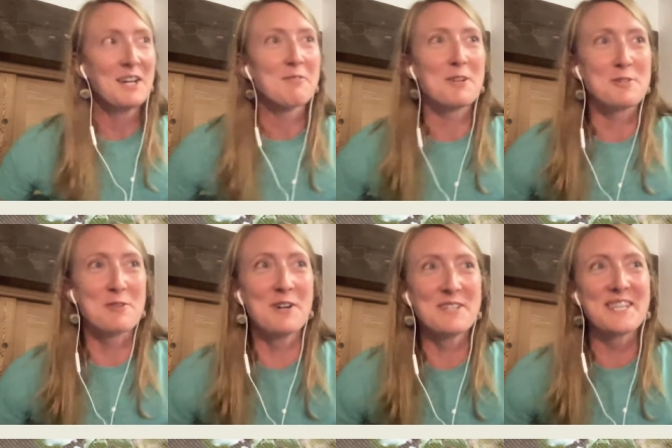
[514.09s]
which
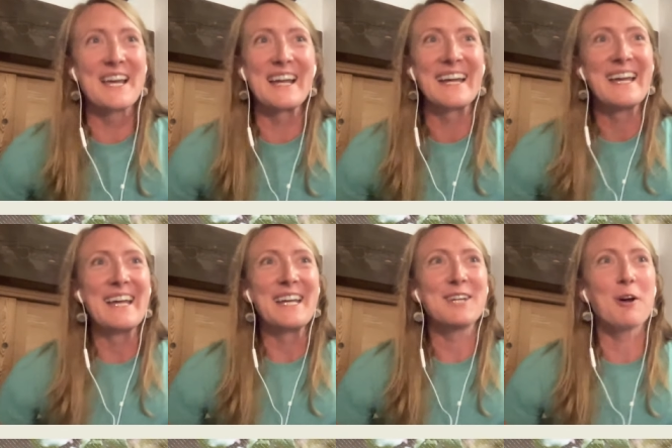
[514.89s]
was like
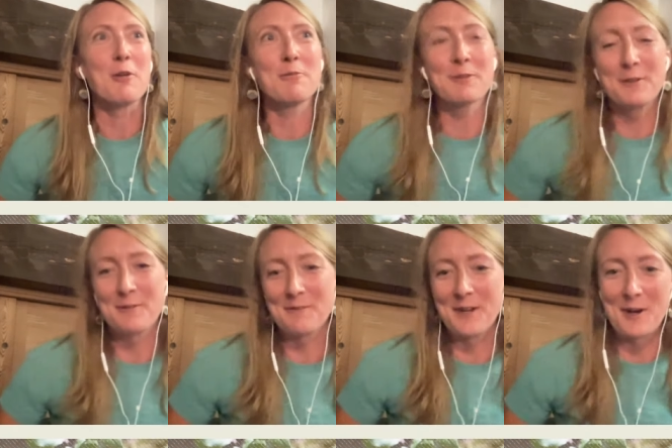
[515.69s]
go from